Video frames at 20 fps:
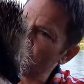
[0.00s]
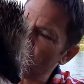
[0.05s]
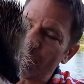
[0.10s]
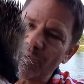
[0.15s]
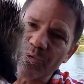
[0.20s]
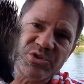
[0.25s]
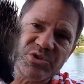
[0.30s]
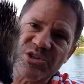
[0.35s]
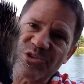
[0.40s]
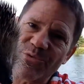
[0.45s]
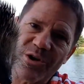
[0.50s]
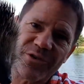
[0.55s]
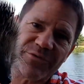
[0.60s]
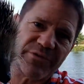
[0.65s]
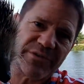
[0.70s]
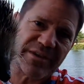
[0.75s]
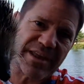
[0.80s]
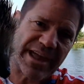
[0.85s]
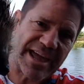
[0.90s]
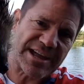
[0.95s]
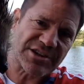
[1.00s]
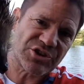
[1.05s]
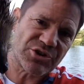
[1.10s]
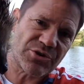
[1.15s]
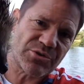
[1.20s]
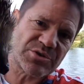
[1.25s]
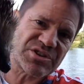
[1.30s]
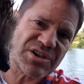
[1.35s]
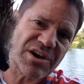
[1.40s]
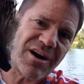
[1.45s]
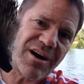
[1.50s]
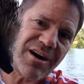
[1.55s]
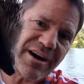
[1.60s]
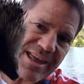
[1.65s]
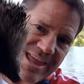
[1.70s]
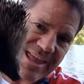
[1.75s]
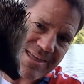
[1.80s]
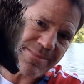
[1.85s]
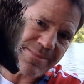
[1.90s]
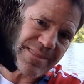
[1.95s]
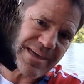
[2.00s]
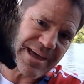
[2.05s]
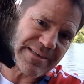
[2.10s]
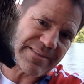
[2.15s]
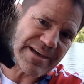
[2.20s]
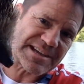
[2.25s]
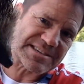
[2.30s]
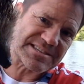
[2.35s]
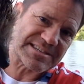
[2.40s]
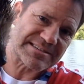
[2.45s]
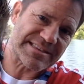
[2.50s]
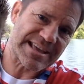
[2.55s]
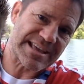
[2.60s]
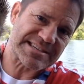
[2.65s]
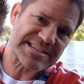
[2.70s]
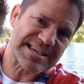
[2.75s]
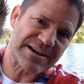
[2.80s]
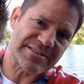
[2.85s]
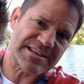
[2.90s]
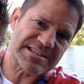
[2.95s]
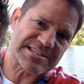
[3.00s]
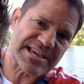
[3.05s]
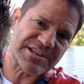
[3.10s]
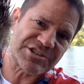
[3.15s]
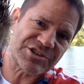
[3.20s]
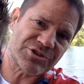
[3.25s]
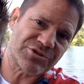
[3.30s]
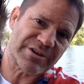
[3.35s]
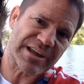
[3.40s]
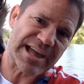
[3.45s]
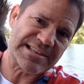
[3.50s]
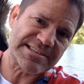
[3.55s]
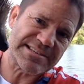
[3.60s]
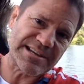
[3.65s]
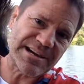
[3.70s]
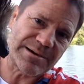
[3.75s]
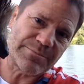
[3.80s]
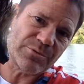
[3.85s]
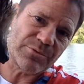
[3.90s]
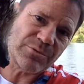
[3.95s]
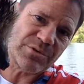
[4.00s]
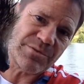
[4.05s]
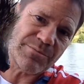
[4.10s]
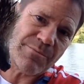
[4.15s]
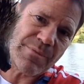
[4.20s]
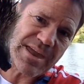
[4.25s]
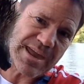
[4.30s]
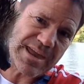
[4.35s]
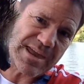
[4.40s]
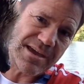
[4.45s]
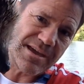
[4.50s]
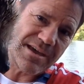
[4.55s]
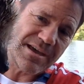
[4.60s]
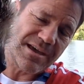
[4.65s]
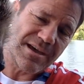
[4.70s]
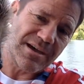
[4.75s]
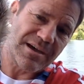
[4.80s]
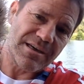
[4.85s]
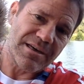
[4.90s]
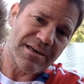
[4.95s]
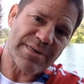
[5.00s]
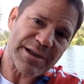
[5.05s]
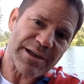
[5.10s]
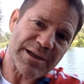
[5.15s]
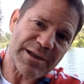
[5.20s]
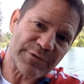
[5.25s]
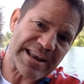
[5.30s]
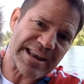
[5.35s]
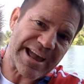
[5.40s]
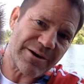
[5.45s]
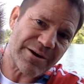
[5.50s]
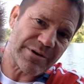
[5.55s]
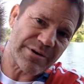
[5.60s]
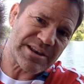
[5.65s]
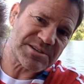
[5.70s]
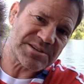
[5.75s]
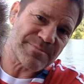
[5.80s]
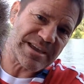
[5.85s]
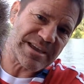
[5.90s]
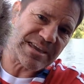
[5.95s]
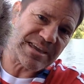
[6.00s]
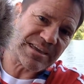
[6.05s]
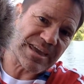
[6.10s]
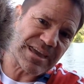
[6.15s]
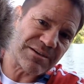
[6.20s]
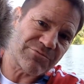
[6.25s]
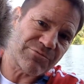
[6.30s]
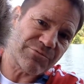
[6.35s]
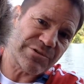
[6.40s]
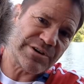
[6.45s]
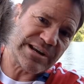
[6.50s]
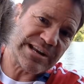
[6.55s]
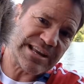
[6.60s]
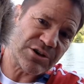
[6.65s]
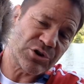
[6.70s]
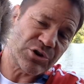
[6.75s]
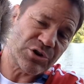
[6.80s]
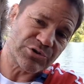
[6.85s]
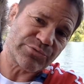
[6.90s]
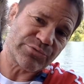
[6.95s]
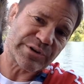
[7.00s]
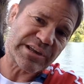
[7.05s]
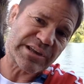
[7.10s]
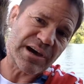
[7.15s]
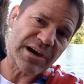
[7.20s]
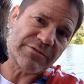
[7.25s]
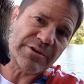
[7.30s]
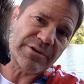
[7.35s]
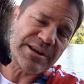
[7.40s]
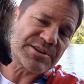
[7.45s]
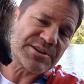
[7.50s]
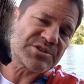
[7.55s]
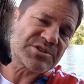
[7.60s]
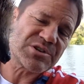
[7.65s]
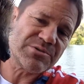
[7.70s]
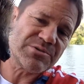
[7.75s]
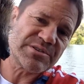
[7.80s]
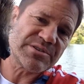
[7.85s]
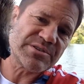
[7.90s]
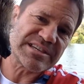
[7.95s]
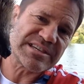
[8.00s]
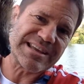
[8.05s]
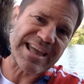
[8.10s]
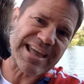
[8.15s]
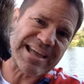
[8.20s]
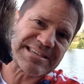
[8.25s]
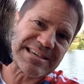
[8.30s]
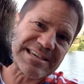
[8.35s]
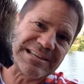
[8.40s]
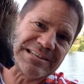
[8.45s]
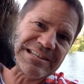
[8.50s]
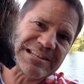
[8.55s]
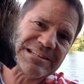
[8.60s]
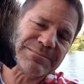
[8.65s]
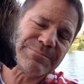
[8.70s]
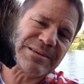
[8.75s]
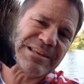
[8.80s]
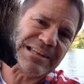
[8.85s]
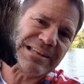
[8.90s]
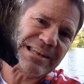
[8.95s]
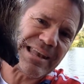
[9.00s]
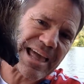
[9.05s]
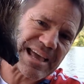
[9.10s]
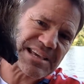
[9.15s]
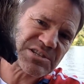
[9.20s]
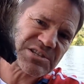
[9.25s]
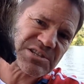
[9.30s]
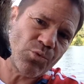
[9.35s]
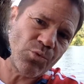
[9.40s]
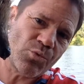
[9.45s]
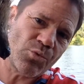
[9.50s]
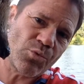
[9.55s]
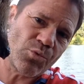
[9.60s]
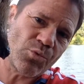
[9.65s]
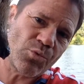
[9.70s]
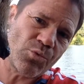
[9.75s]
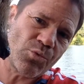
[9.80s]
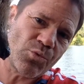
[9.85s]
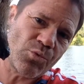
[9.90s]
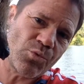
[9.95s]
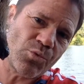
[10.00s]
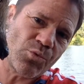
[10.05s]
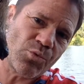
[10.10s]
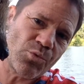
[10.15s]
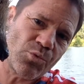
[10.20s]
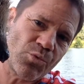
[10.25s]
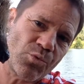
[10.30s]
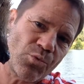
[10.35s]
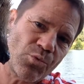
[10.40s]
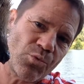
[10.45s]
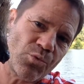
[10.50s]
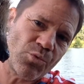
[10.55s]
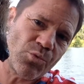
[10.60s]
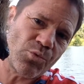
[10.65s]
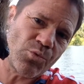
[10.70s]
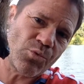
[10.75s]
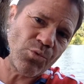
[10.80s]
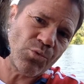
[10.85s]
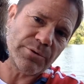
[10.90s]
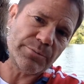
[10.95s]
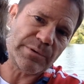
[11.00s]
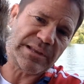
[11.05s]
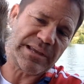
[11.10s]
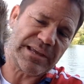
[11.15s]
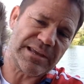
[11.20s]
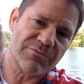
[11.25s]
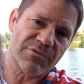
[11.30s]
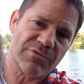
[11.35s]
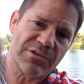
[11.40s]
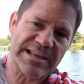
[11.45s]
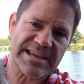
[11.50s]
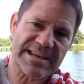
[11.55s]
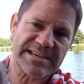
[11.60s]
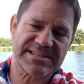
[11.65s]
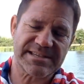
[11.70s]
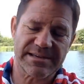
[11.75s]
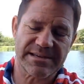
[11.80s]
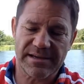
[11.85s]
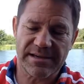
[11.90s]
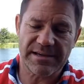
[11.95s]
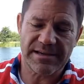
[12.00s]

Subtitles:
all too often, hedgehogs are in there. That's how this hedgehog ended up with me. Thankfully now, it is making a really good recovery, and as soon as it gets a little bit less warm, he will be properly released.